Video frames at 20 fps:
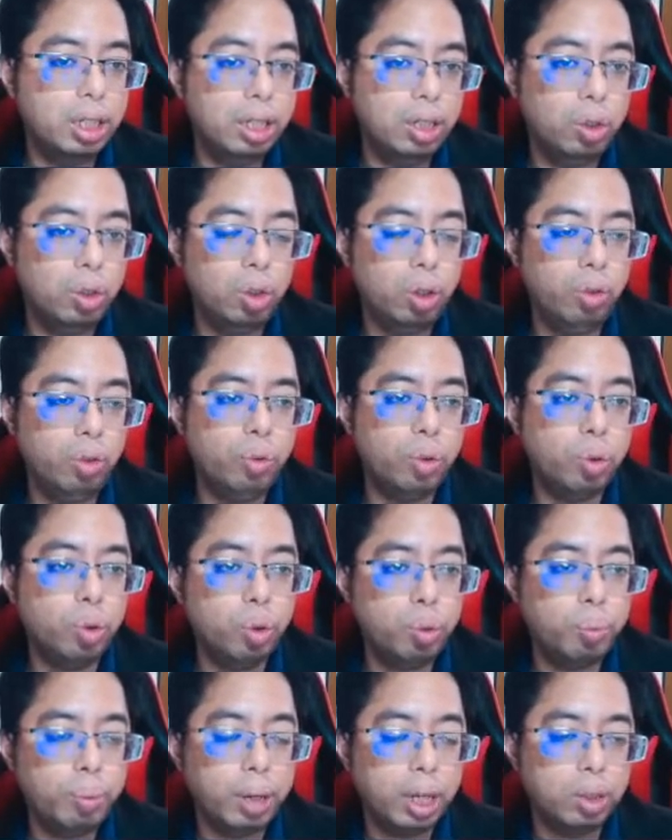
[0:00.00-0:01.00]
You know, if you
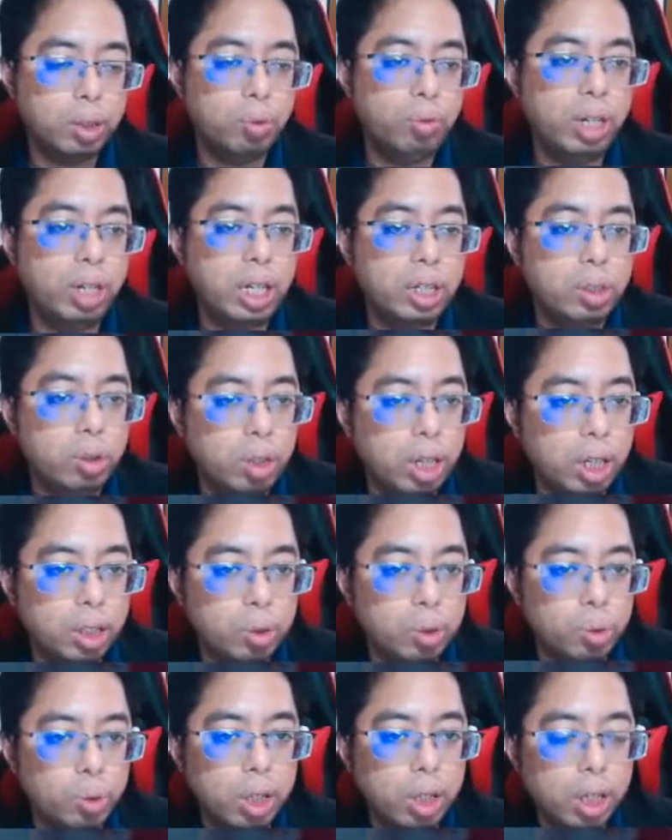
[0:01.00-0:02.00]
go back to village, you like
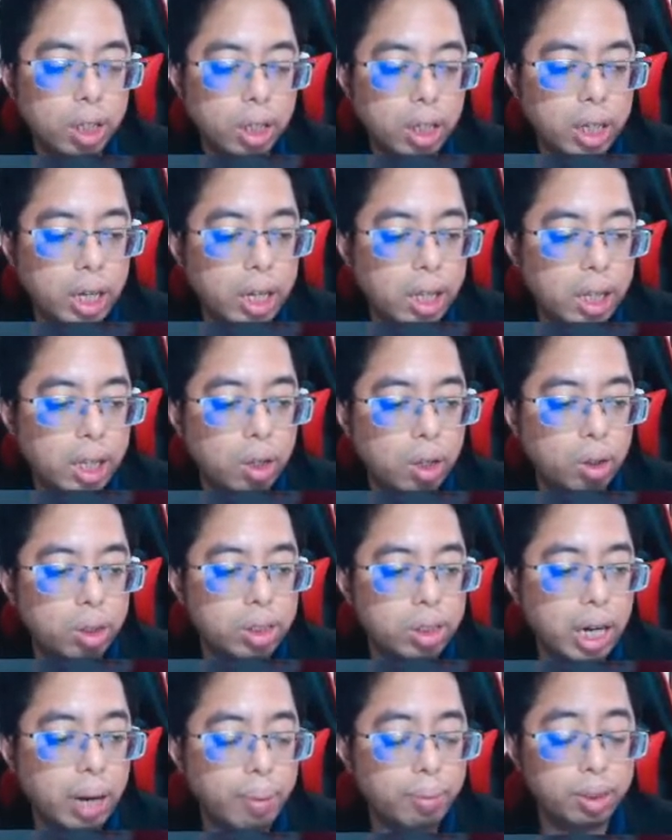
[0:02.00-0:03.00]
to kill or
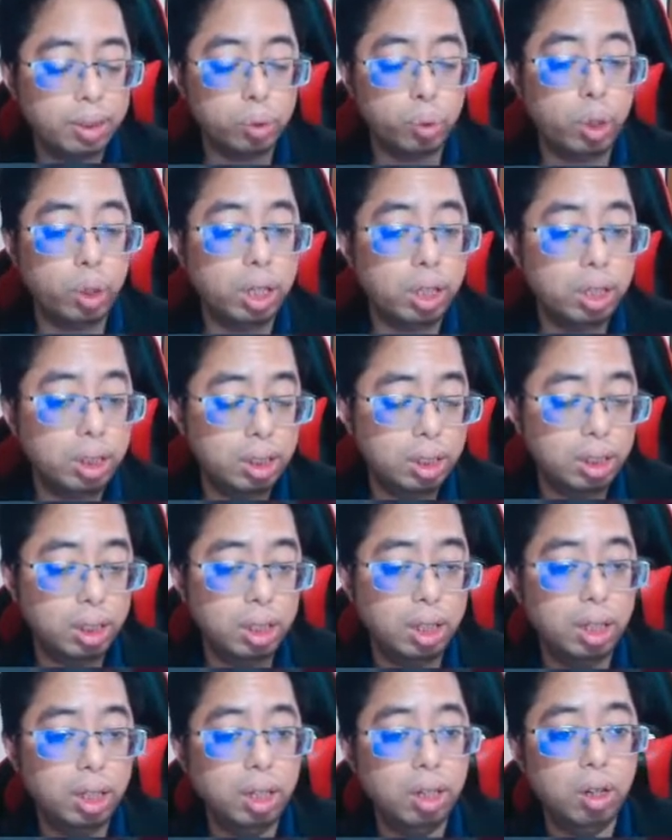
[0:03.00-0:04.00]
trap the squirrels
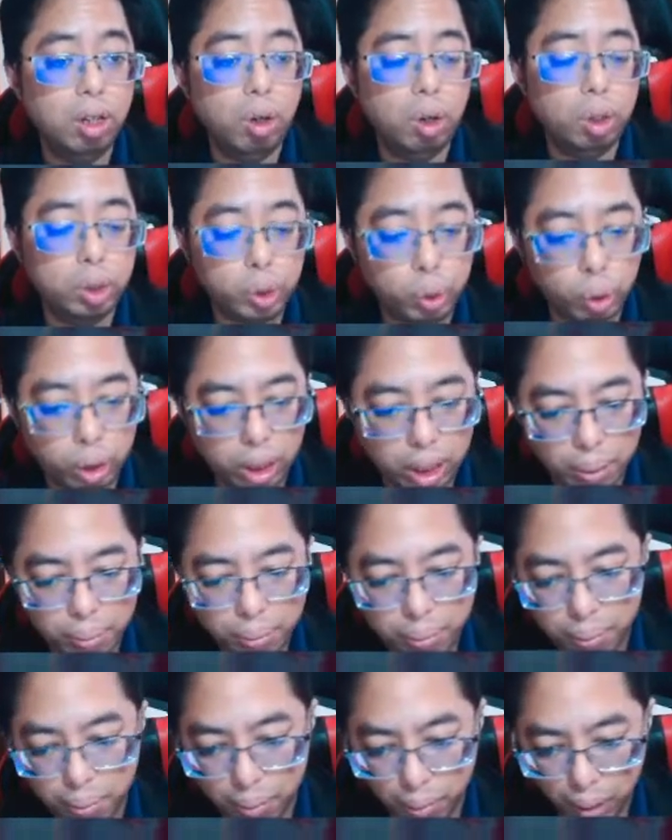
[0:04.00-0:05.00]
or shoot them.
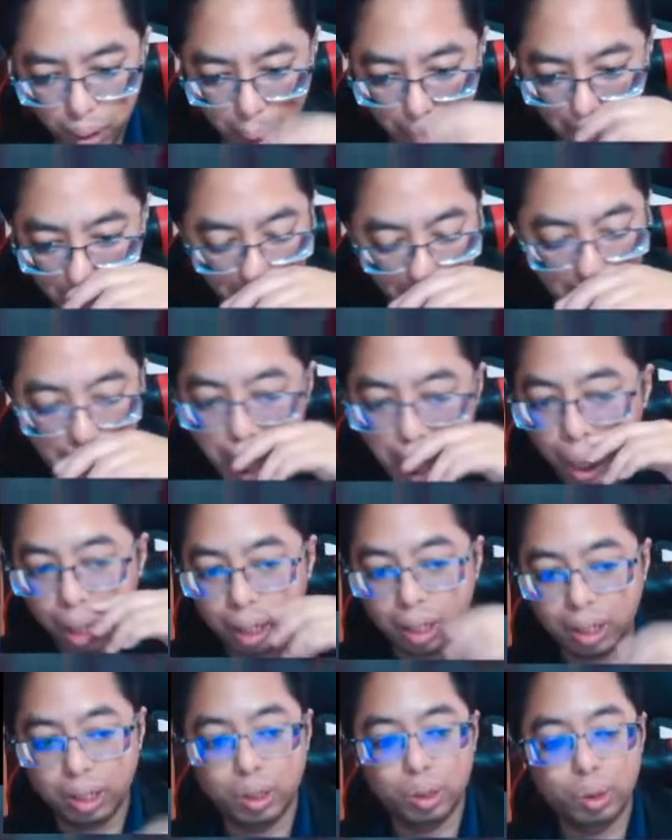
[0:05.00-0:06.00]
Okay,
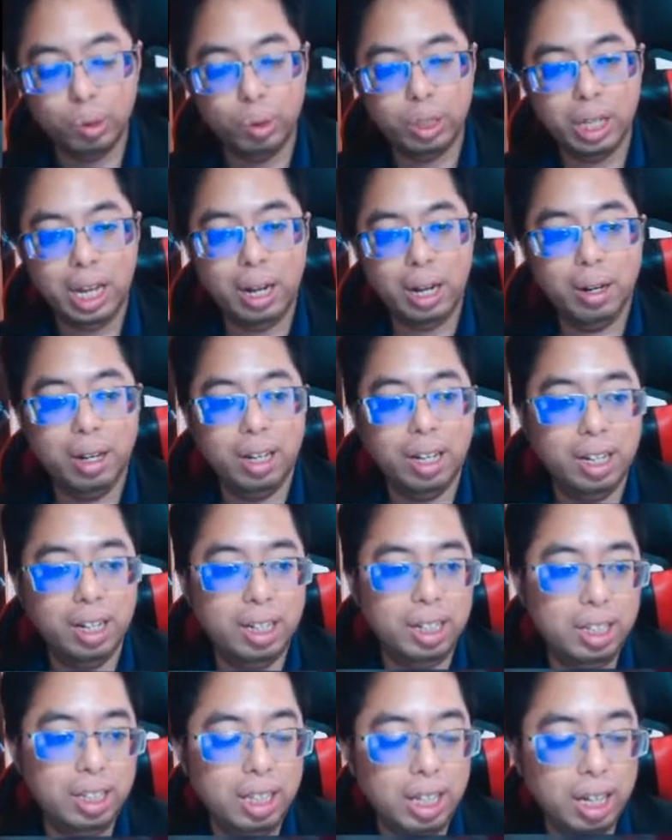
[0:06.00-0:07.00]
don't do that.
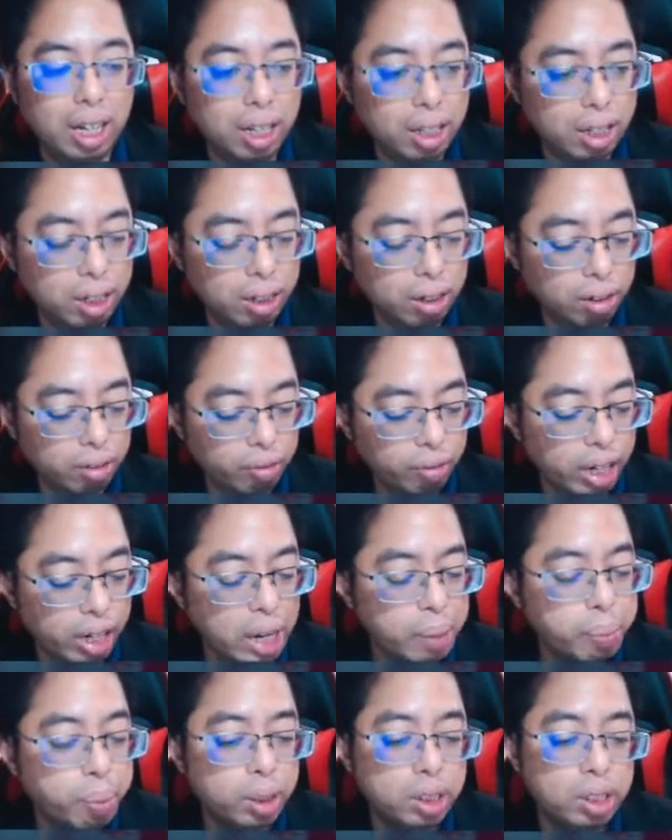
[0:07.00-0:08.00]
They are very
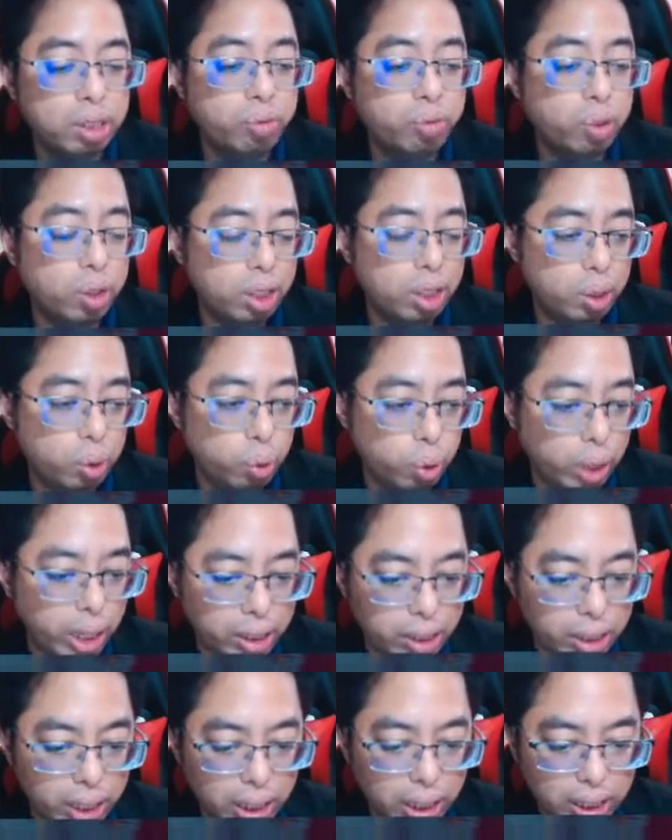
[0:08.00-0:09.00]
important for the durian
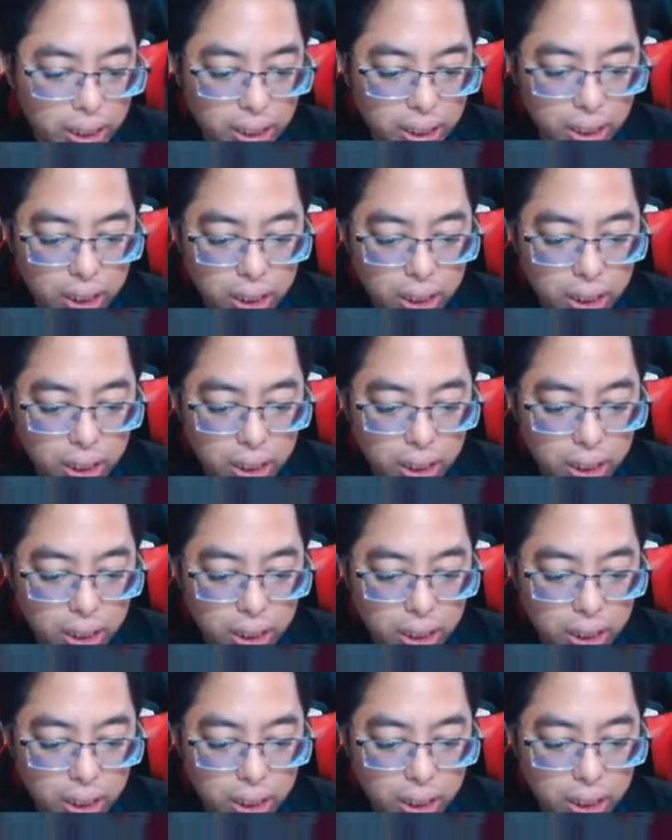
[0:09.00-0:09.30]
trees.